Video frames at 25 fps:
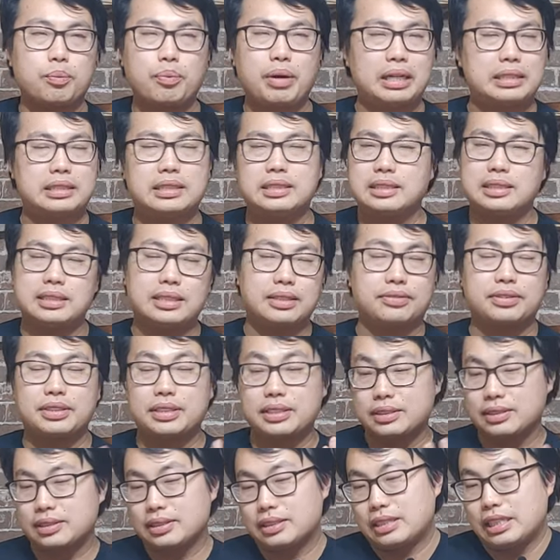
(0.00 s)
processes,
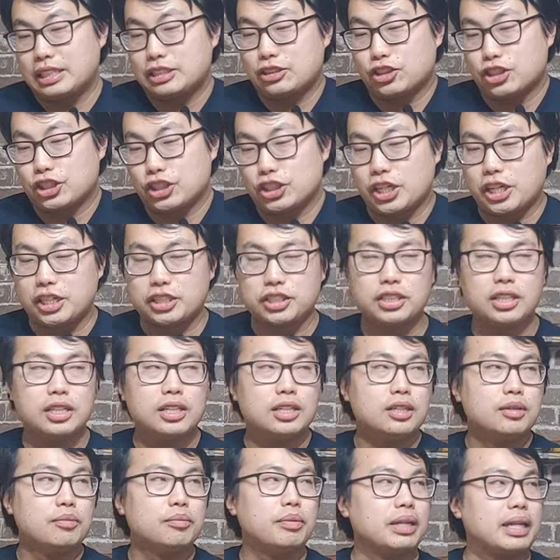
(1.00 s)
everything, things are going to change.
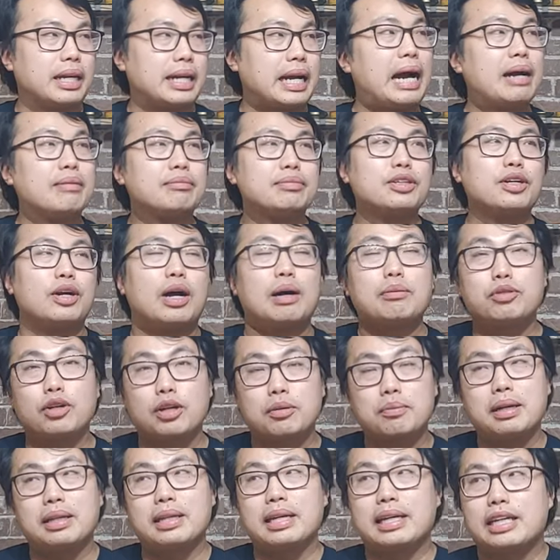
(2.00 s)
But like I'm, you know, I'm
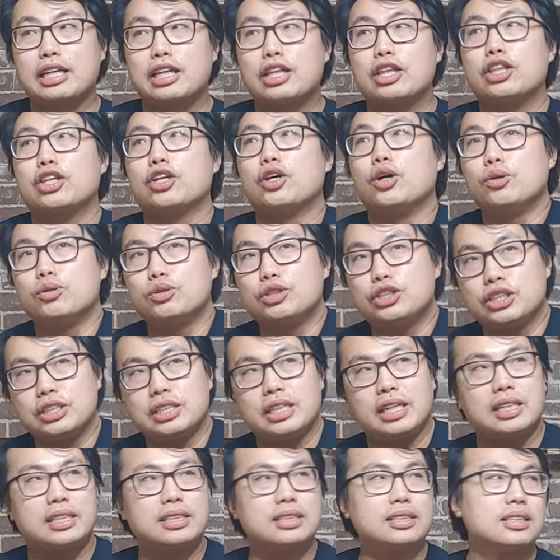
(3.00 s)
talking about like the OG
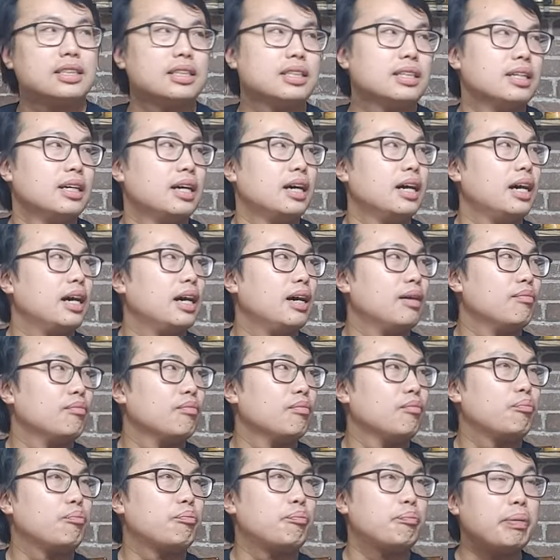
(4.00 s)
days.
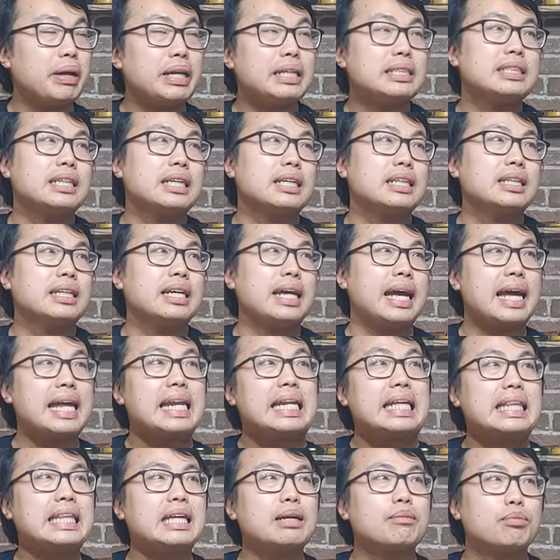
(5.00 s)
Um, basically
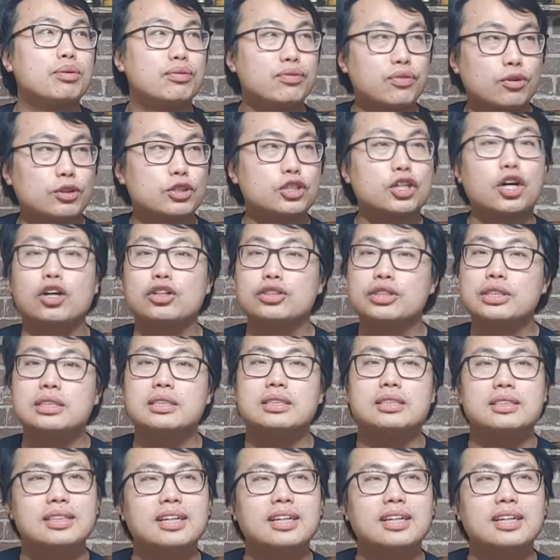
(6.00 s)
anything before Charlton,